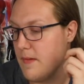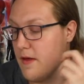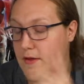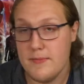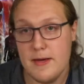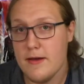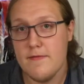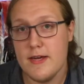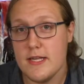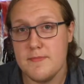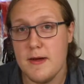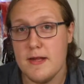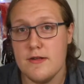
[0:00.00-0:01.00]
speaking of Nick
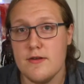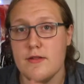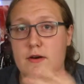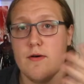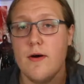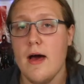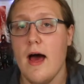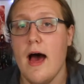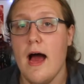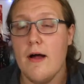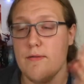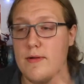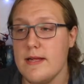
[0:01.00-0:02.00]
Spencer though,
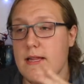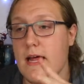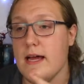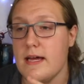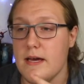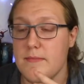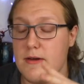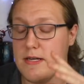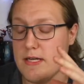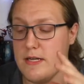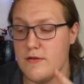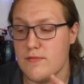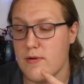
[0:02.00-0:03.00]
I really like him
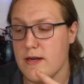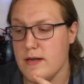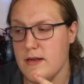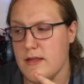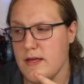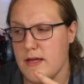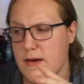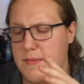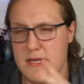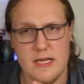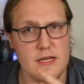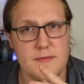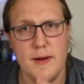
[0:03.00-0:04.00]
because he's written the
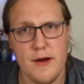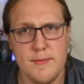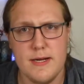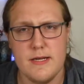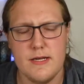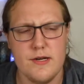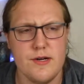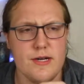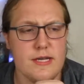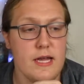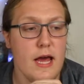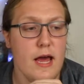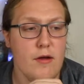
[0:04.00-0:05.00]
Amazing Spider-Man
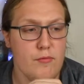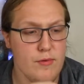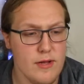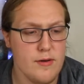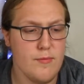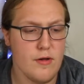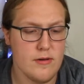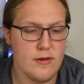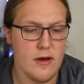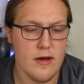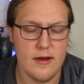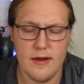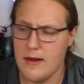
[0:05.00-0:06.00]
series, really well
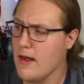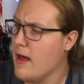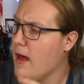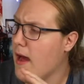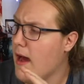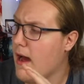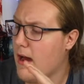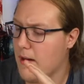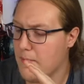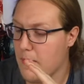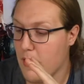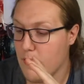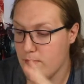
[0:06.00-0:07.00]
done.
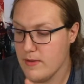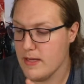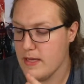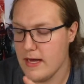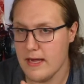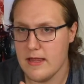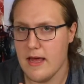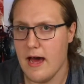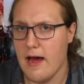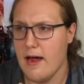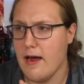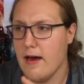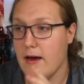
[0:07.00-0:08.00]
I really like that.